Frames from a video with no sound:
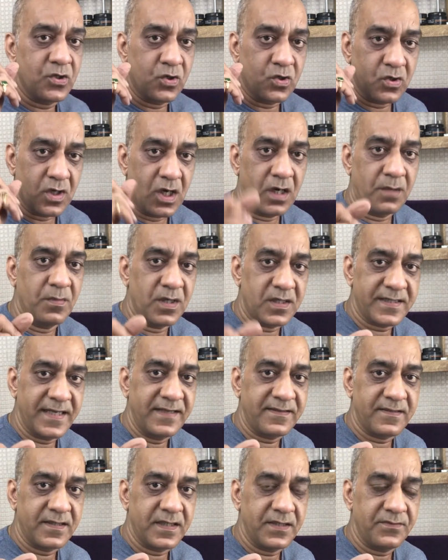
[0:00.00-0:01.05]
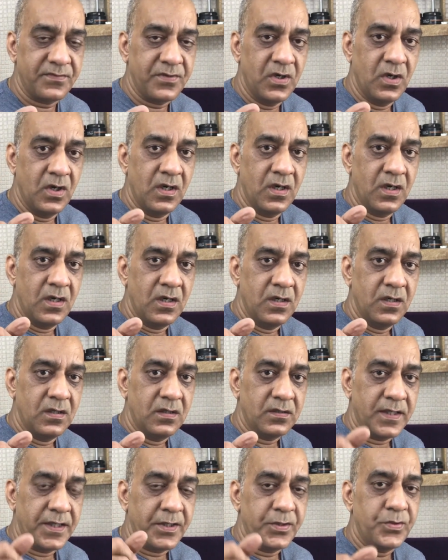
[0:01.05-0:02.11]
normal sensitive,
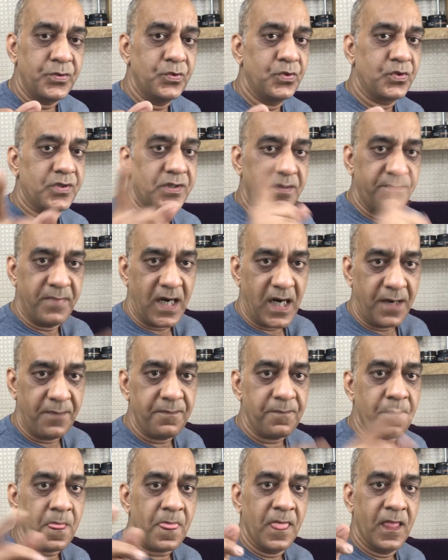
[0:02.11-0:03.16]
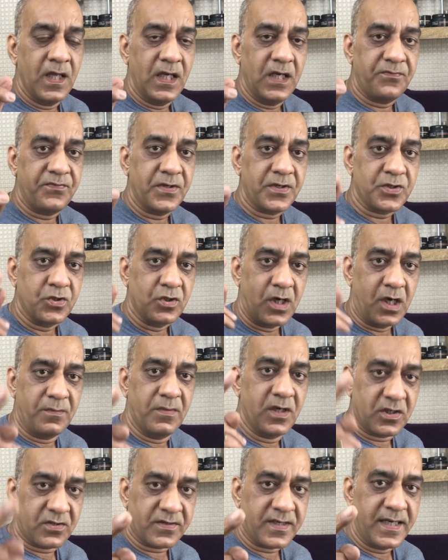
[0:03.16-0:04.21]
then you use the balm. If it's
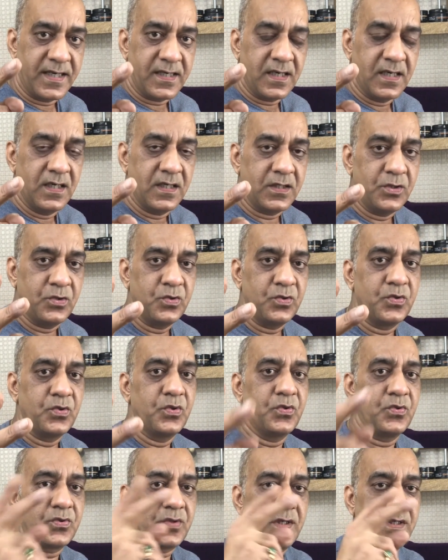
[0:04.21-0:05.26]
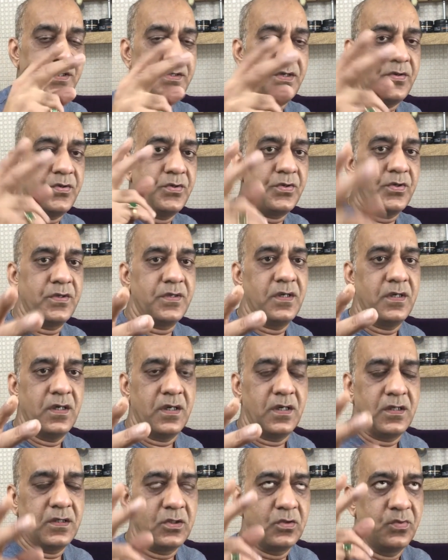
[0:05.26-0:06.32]
normal dry, you
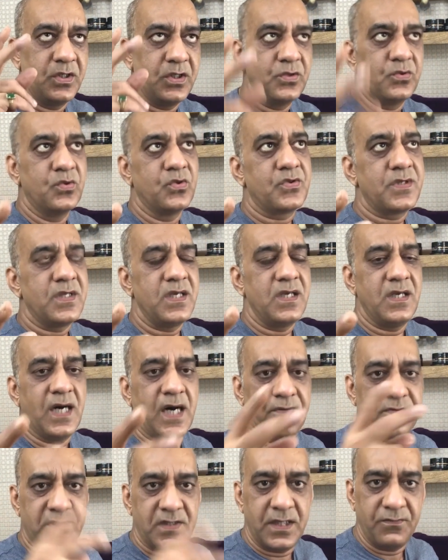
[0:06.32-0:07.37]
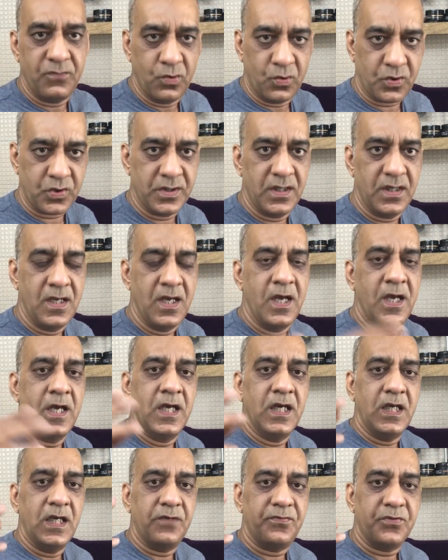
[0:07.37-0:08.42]
will use the aftershave lotion.
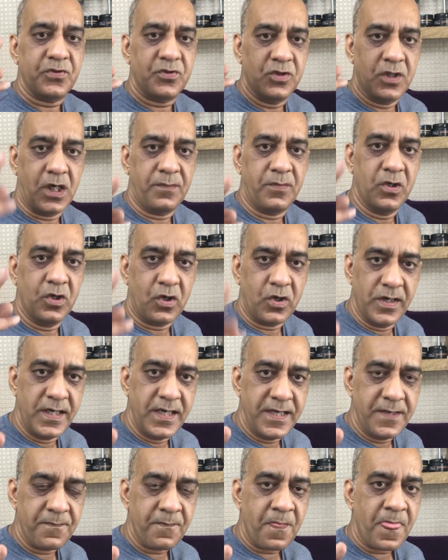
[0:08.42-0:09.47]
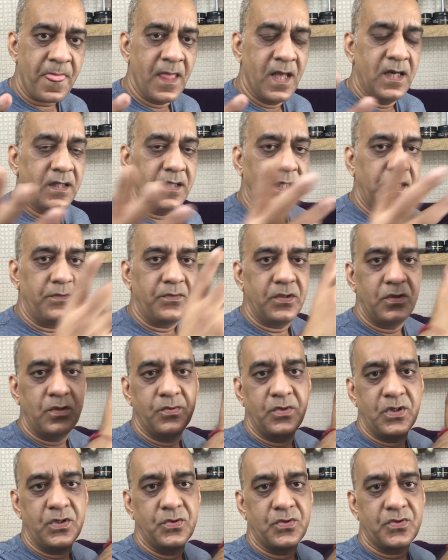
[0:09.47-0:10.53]
If it's normal oily, then you
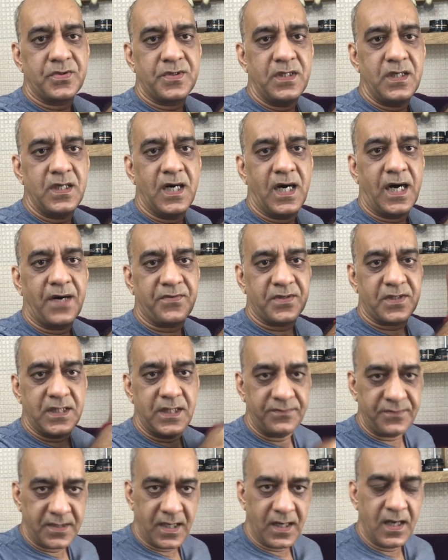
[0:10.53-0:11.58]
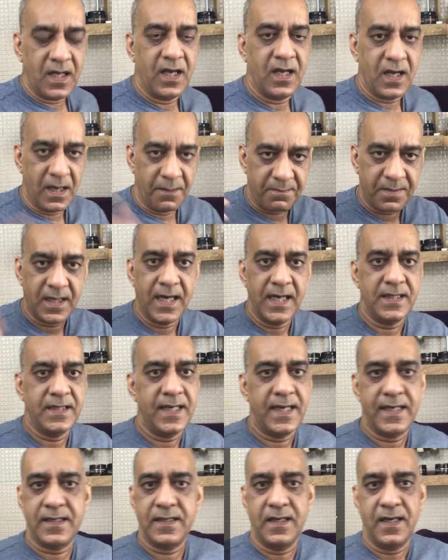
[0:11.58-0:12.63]
will use the aftershave gel. Apply
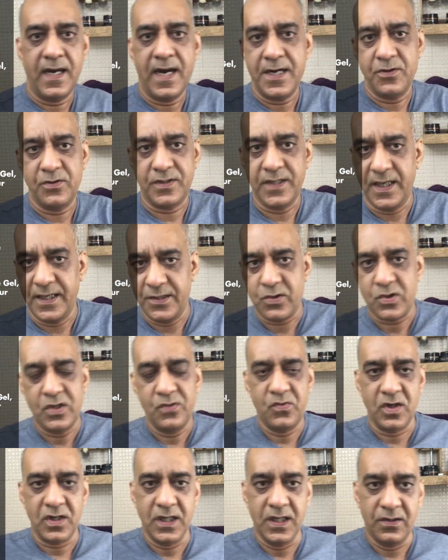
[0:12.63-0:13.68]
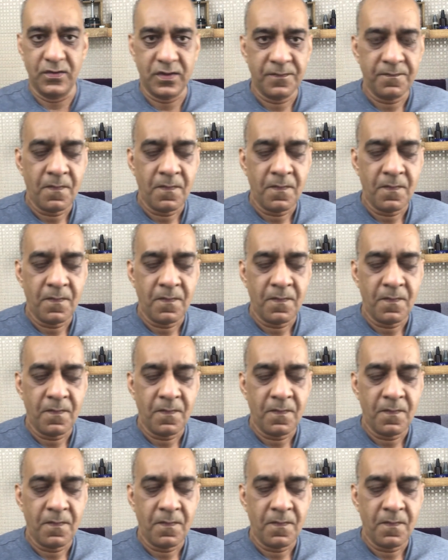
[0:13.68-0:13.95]
that and you're done. You can walk out.